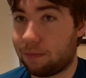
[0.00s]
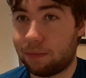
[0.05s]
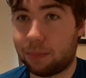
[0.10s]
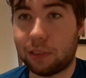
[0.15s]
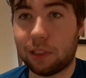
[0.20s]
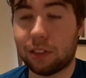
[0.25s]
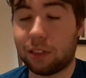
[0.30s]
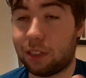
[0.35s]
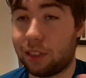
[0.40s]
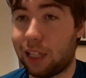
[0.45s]

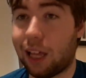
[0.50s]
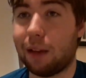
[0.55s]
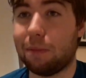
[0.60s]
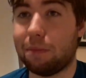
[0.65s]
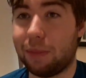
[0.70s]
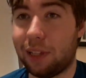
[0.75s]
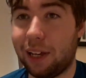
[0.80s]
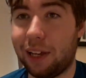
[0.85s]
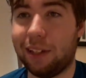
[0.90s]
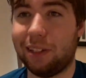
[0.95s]
Since them
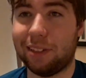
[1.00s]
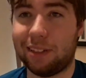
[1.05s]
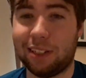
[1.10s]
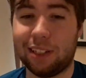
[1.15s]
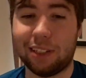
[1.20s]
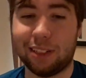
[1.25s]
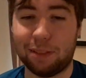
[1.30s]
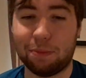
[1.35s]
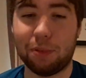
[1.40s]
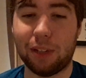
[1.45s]
days,
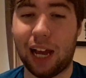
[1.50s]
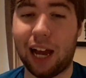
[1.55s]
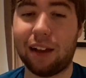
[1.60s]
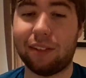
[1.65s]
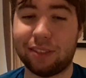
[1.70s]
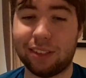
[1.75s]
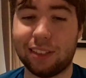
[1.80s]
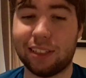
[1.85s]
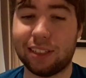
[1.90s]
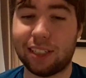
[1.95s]
since
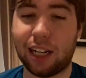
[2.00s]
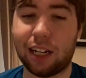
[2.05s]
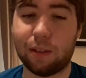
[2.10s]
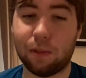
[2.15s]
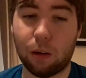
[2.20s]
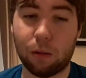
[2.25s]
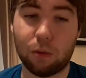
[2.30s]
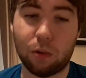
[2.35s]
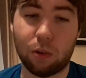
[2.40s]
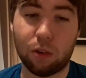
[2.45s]
after the
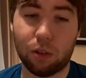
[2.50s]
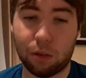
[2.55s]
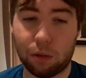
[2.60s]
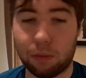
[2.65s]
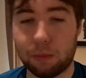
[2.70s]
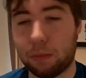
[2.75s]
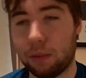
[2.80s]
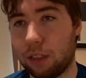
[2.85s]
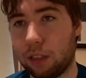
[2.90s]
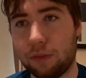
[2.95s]
Second World
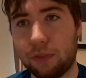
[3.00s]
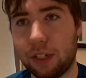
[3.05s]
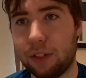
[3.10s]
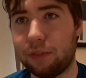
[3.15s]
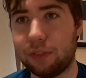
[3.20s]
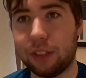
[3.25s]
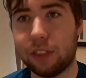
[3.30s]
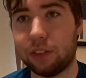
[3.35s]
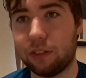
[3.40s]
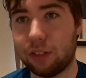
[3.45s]
War in the
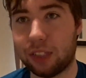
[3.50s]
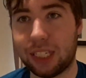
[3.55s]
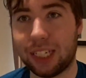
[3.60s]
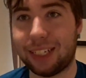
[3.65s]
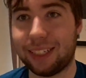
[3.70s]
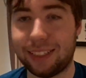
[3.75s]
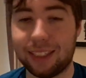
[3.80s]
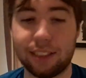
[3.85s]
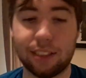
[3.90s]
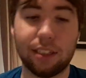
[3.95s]
50s or
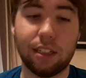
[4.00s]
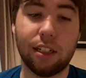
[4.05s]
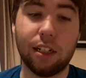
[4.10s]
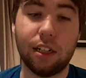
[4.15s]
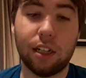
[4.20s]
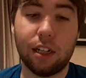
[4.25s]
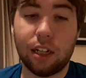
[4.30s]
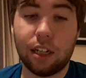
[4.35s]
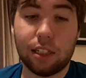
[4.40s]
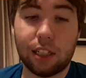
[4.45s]
60s,
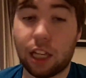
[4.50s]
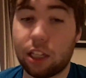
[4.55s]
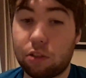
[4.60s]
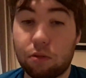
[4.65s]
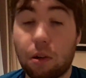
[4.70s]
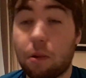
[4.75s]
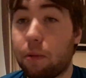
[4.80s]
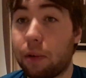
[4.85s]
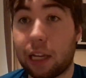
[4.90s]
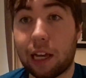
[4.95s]
that's
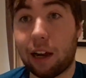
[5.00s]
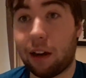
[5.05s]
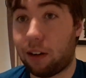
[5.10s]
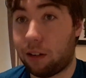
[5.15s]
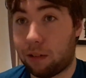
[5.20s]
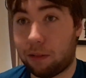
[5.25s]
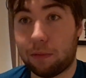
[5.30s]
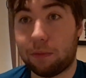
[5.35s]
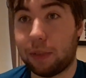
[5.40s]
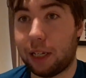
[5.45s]
where we
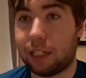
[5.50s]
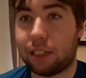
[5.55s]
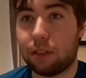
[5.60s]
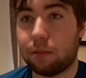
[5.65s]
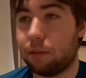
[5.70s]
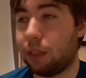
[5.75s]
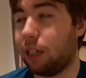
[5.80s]
are basically.